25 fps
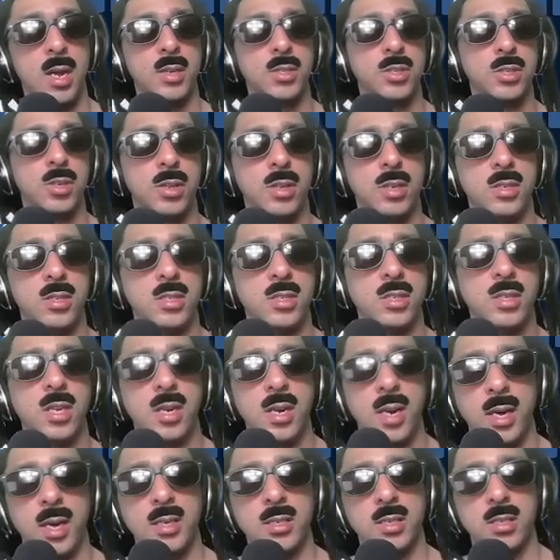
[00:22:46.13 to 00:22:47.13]
So this is a
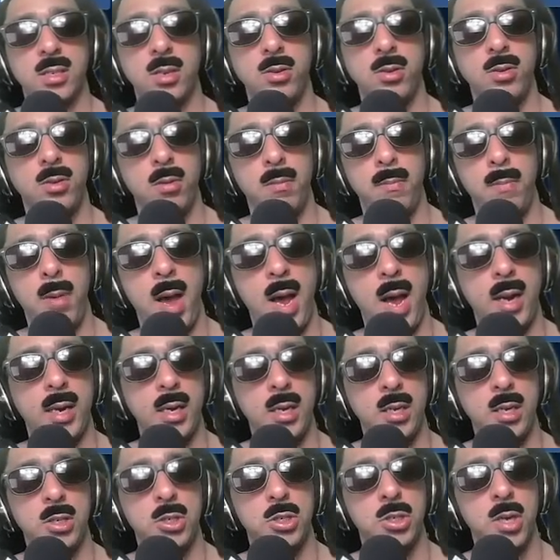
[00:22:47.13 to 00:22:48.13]
nice little
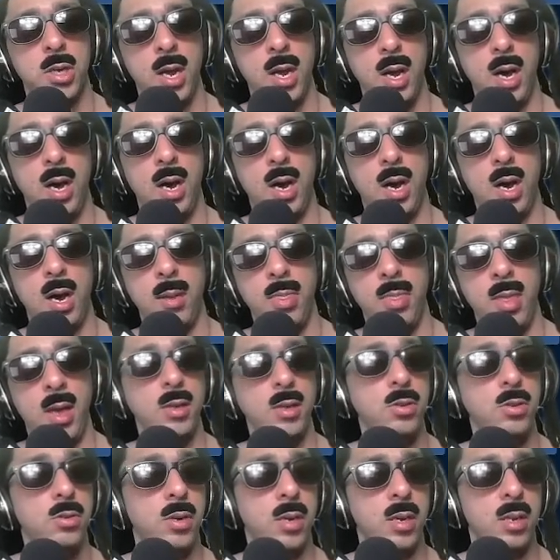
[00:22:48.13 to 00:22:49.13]
package that
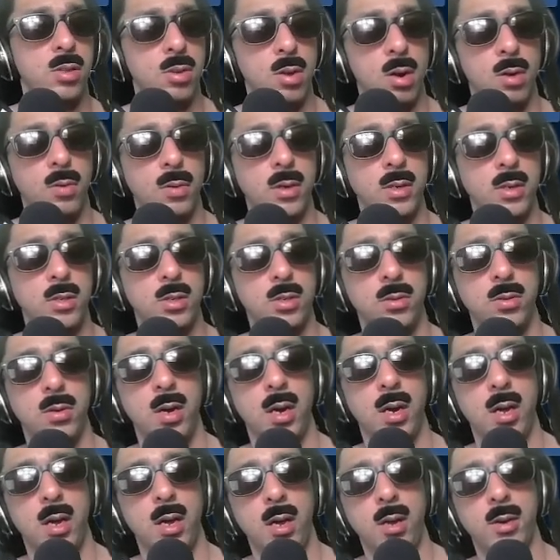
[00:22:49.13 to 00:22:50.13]
you can throw
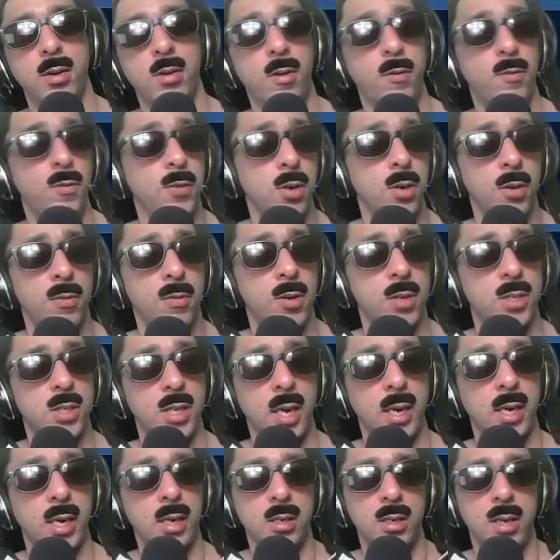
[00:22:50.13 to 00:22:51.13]
into a few different
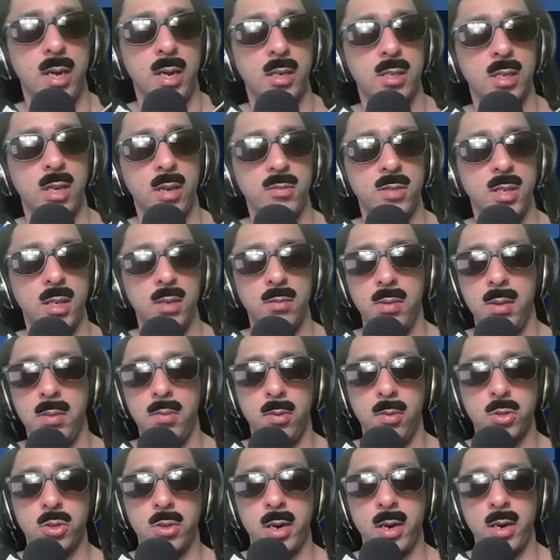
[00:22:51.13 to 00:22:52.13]
Psychic decks. I've seen
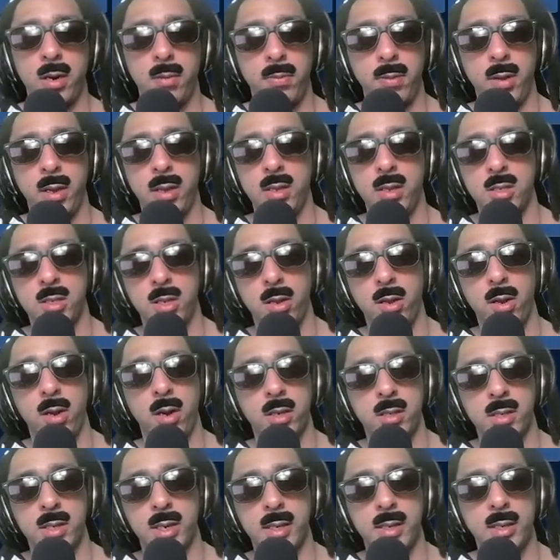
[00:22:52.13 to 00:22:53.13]
people trying to play this
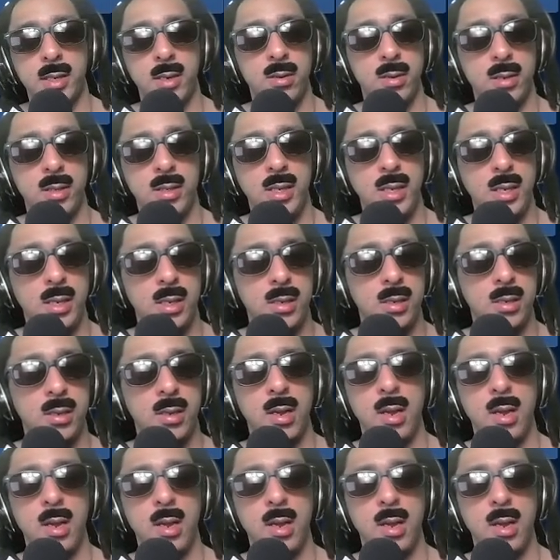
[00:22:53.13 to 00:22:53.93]
alongside Giratina.